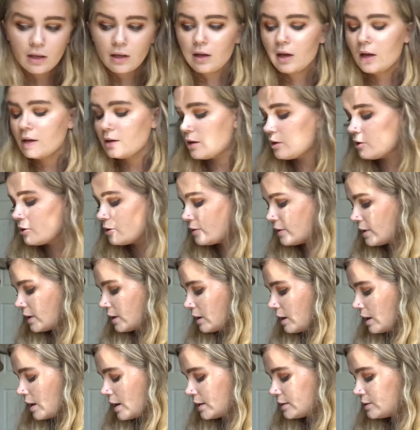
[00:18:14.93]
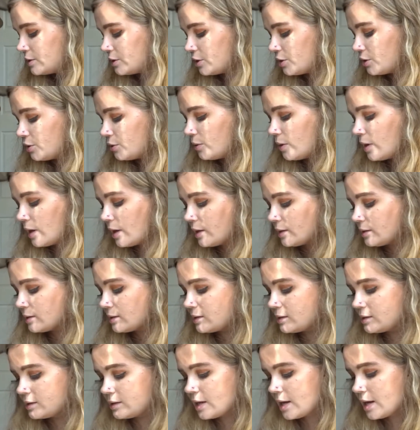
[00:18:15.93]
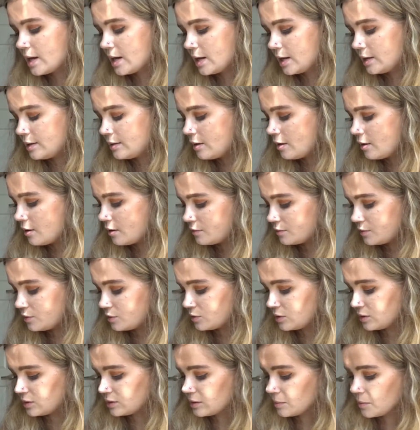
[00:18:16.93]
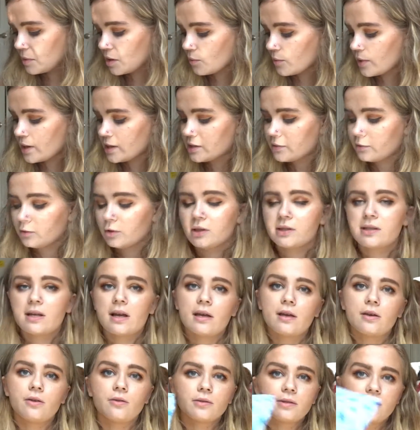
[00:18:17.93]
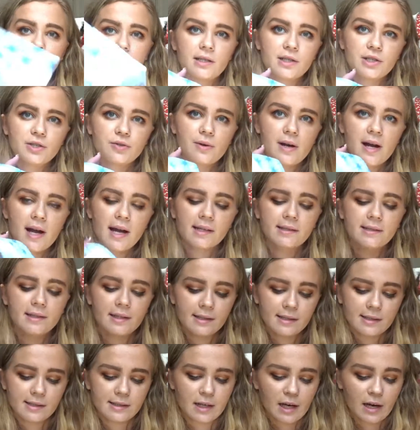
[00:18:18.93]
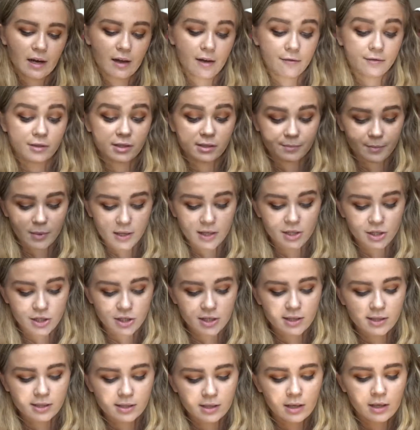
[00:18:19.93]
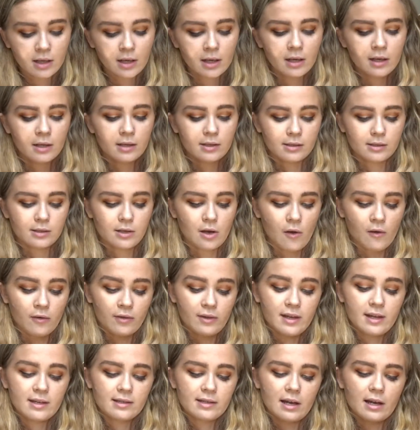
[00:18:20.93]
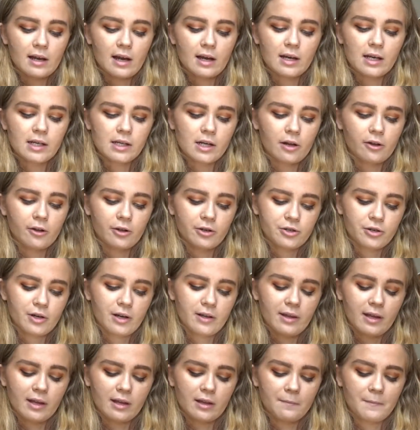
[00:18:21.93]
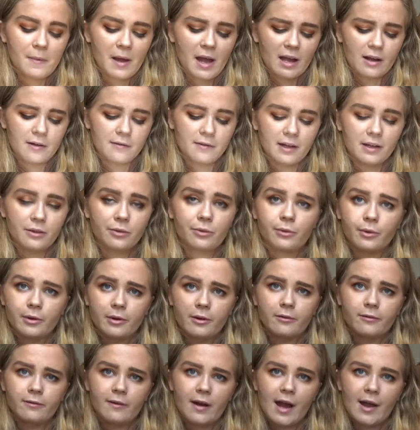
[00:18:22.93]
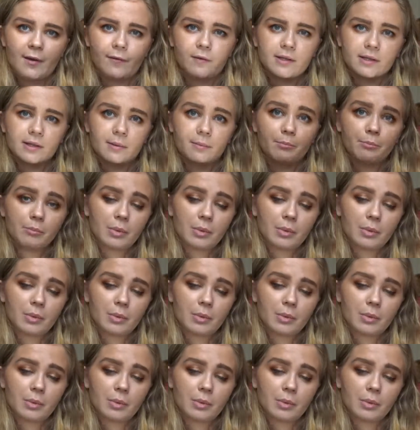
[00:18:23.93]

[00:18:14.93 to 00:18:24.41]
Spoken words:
Another thing I do instead of using something wasteful is I use dish rags instead of sponges. So these I got at Dollar Tree, I think a pack of like 3 or 5 with $1.